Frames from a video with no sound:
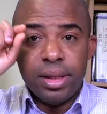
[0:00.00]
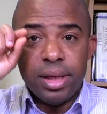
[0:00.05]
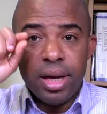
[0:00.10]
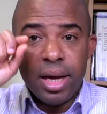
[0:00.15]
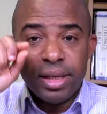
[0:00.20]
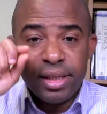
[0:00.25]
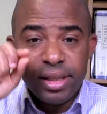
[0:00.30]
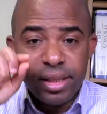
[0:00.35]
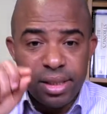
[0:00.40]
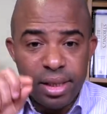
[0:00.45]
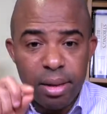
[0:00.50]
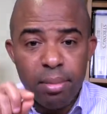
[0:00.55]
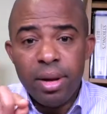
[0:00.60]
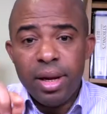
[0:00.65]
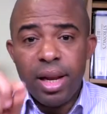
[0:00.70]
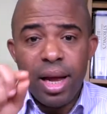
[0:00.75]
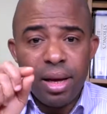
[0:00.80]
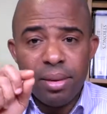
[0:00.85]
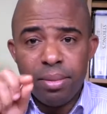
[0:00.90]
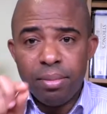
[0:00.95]
a
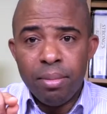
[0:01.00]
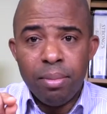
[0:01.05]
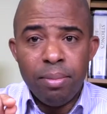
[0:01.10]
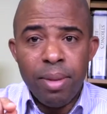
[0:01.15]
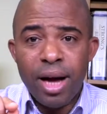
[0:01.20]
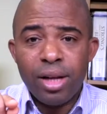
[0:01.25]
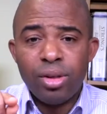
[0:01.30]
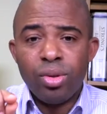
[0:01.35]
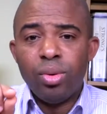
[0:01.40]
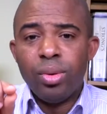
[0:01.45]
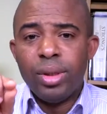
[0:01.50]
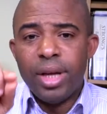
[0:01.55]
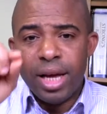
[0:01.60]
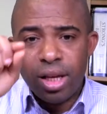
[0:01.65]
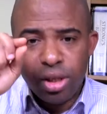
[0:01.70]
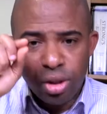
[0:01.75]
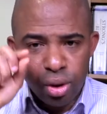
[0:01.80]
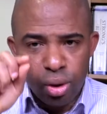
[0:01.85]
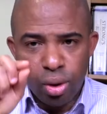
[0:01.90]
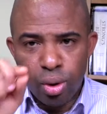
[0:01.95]
similar battle
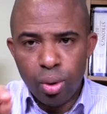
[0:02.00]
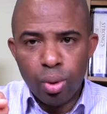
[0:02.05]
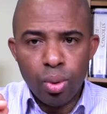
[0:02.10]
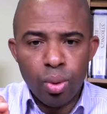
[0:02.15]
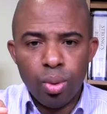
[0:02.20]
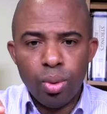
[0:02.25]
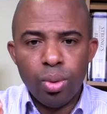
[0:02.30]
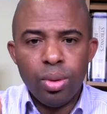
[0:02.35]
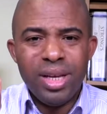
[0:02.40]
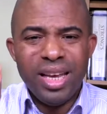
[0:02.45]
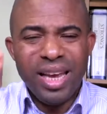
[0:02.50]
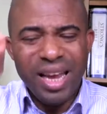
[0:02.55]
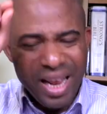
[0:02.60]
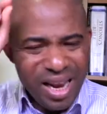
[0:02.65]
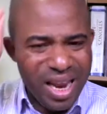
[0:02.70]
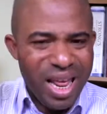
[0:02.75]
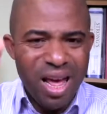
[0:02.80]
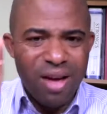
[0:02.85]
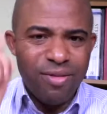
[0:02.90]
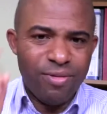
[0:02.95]
ensued
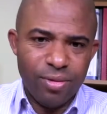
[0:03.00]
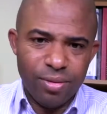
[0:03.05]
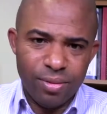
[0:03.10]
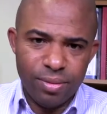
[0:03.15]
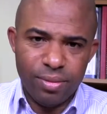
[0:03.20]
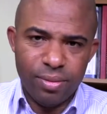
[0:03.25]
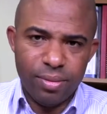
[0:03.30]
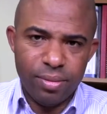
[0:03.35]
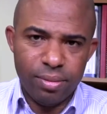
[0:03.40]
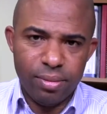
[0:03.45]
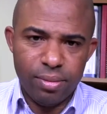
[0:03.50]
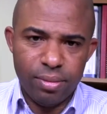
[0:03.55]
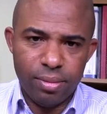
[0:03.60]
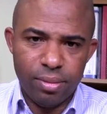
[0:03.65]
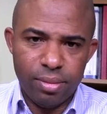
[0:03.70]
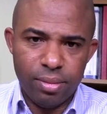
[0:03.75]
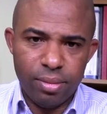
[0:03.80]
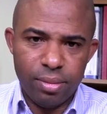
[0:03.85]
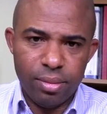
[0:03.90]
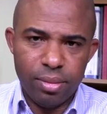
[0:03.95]
in heaven.
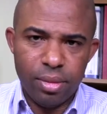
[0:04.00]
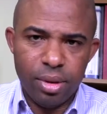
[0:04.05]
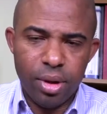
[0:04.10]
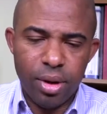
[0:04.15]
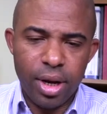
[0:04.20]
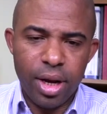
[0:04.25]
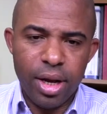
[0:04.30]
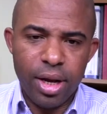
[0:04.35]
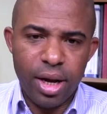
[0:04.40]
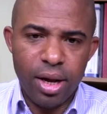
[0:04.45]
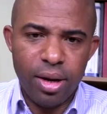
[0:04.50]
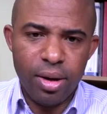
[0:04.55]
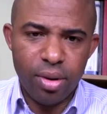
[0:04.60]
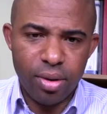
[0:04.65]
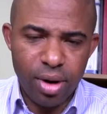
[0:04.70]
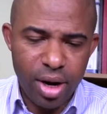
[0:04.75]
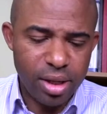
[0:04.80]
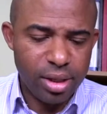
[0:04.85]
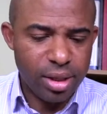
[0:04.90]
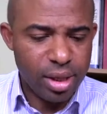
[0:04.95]
Okay, yeah, all
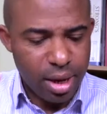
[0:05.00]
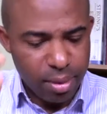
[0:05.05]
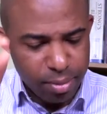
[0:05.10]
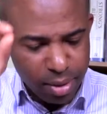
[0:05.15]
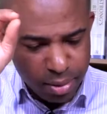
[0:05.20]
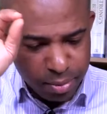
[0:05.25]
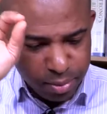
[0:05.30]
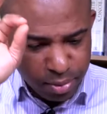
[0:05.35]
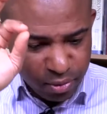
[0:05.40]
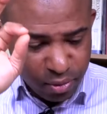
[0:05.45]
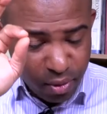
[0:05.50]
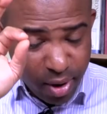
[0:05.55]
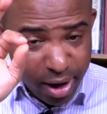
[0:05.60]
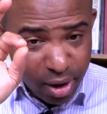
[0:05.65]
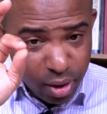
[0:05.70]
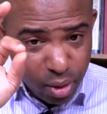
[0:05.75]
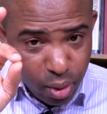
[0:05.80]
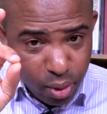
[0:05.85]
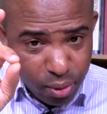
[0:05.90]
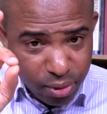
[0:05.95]
right. Now, but before I
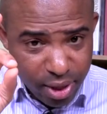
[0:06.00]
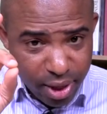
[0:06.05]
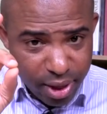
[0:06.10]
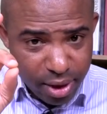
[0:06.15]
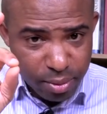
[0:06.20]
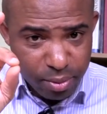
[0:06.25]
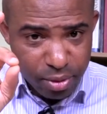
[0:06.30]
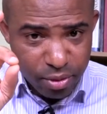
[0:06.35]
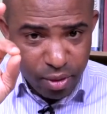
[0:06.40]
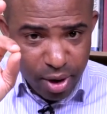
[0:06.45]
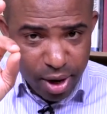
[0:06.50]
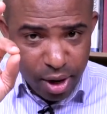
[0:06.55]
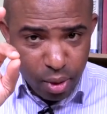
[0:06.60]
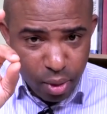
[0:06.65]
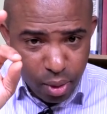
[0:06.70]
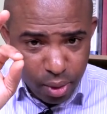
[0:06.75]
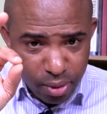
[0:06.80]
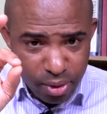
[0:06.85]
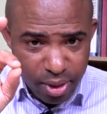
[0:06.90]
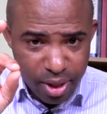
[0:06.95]
go there, before I
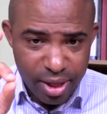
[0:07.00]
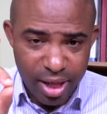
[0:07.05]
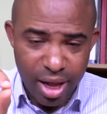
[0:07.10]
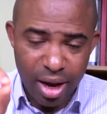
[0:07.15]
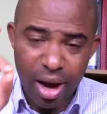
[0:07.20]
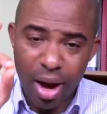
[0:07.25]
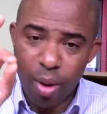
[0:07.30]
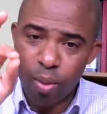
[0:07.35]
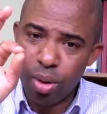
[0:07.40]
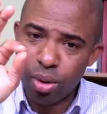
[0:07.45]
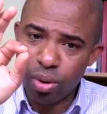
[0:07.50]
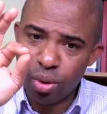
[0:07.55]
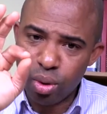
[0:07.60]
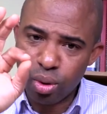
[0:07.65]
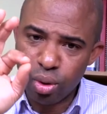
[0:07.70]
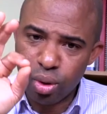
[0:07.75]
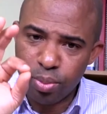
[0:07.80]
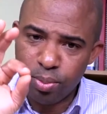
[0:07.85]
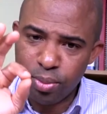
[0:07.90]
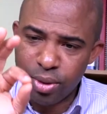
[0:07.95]
go there, now I want to
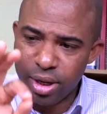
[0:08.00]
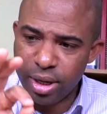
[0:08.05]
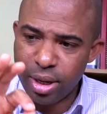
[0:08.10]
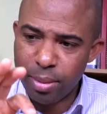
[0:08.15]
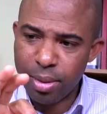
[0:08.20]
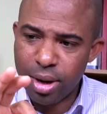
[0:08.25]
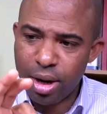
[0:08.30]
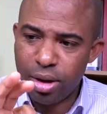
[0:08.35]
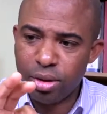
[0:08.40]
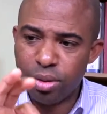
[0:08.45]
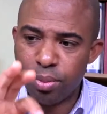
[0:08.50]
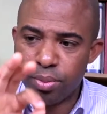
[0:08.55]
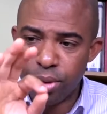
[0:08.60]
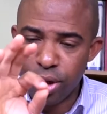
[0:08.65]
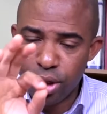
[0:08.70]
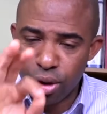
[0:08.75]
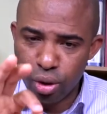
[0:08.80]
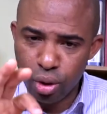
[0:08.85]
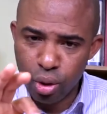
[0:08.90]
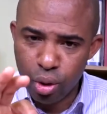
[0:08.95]
also bring about,
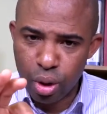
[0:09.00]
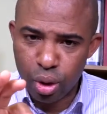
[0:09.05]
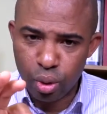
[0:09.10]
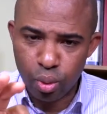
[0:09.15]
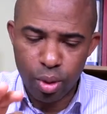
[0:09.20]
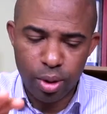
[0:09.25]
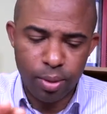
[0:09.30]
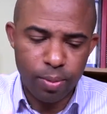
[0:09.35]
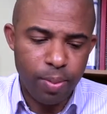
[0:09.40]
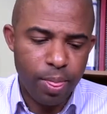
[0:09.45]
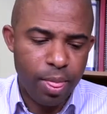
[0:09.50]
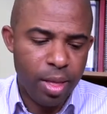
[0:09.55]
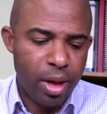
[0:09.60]
bring to you as well,